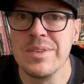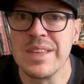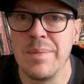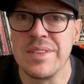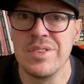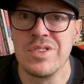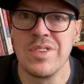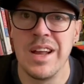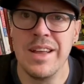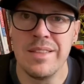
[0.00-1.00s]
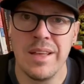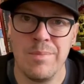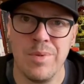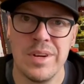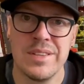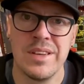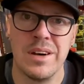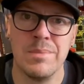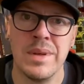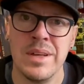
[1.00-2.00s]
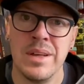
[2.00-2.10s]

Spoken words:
coming to Australia at that point in time.